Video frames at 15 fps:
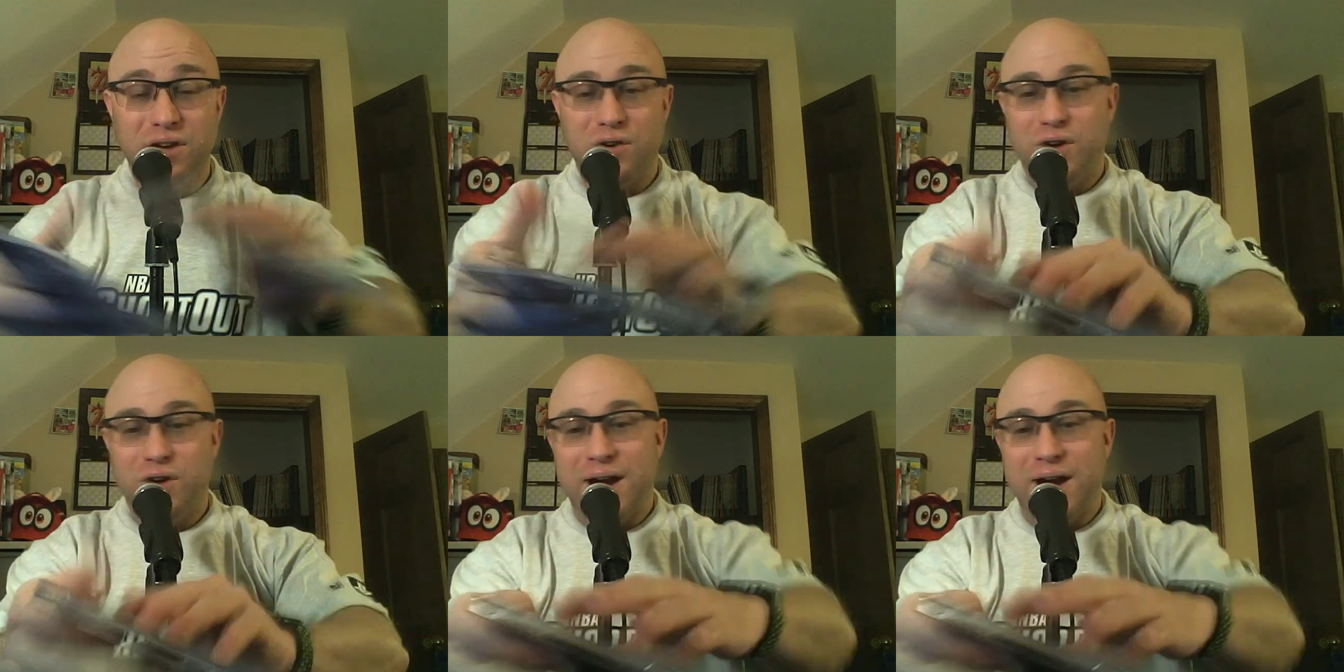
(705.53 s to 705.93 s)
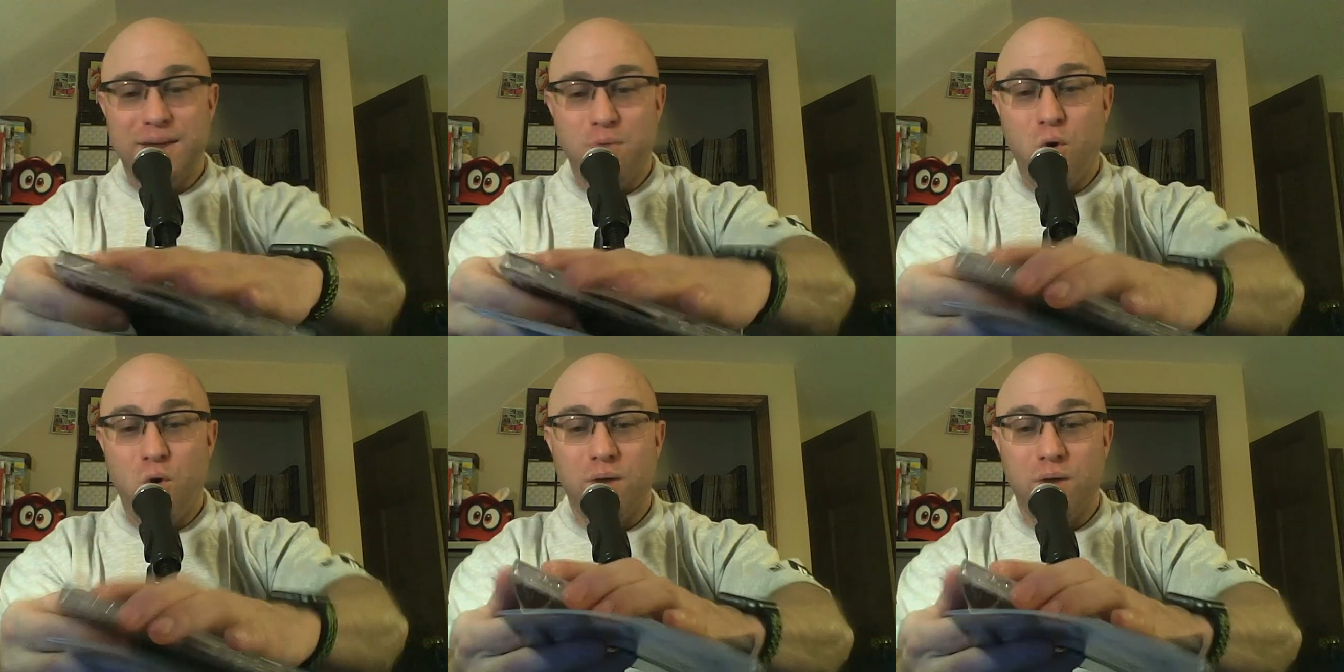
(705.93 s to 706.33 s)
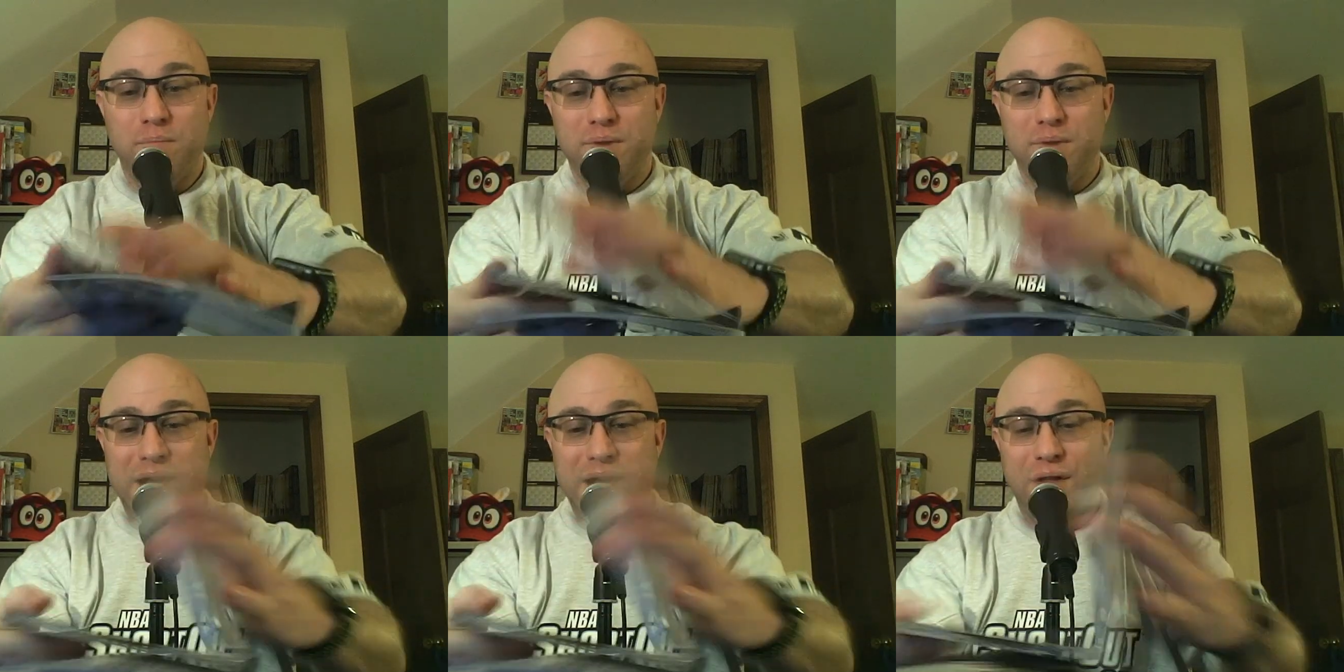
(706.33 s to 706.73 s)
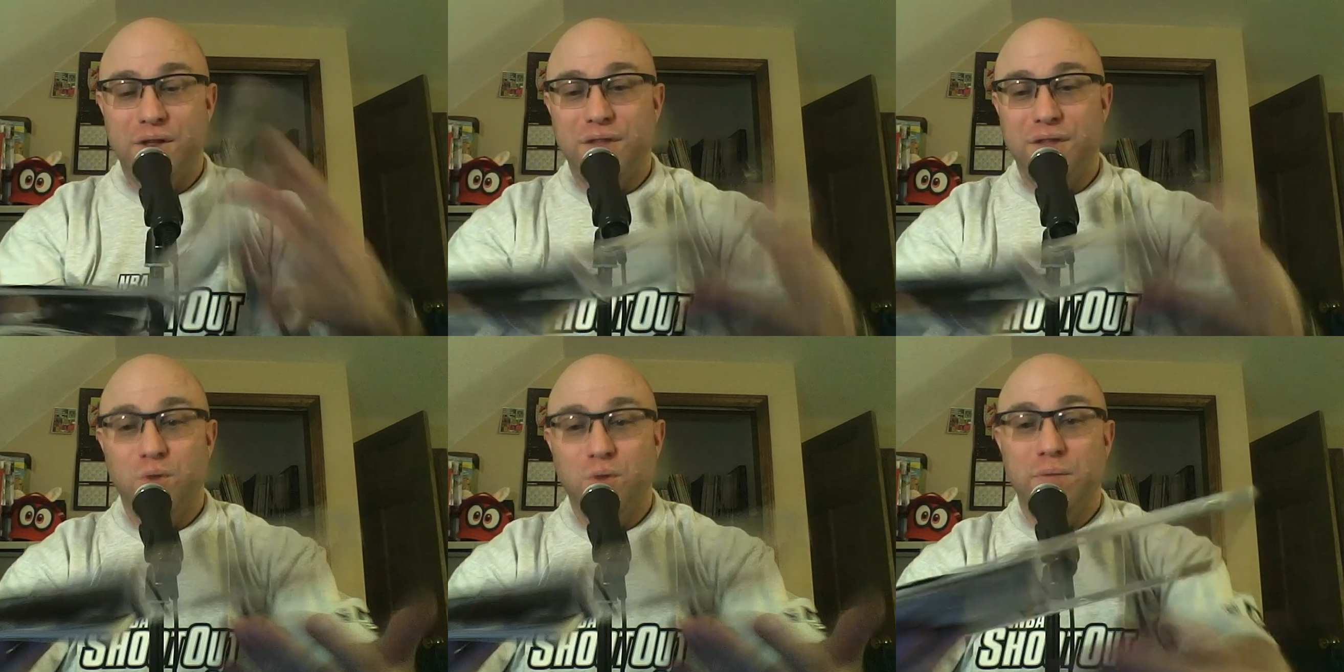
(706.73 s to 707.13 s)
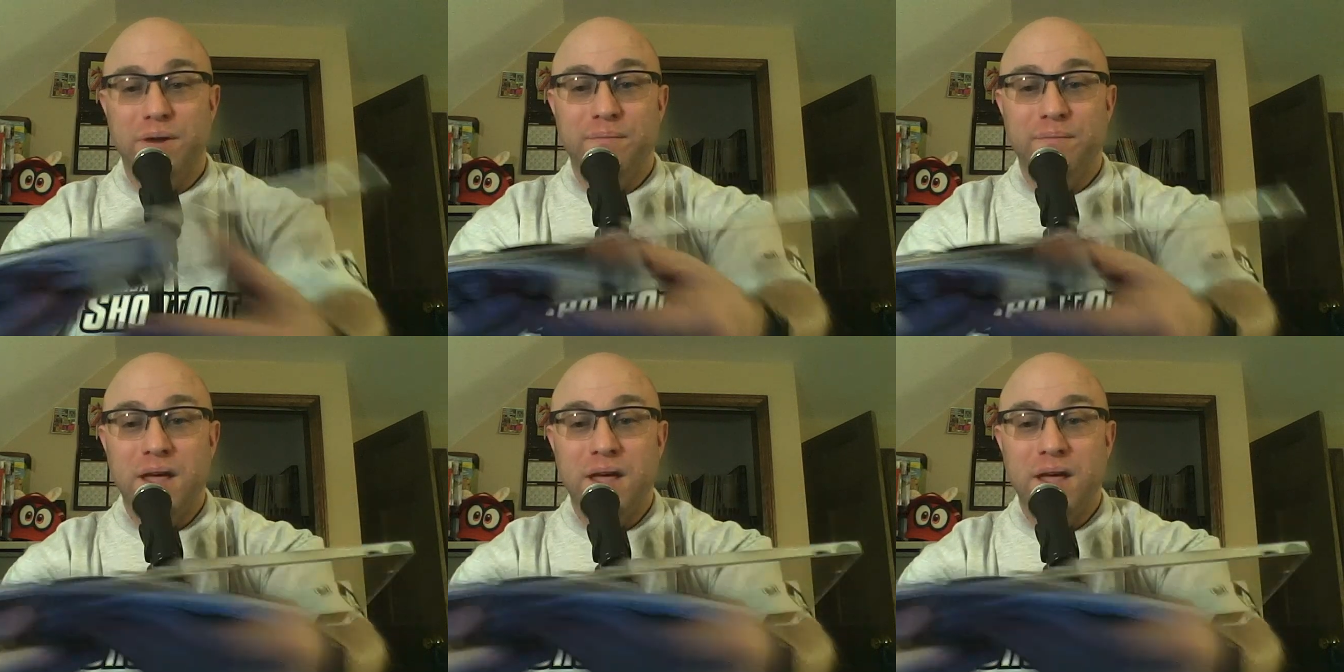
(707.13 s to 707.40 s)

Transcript: or not anymore, but now that it's open.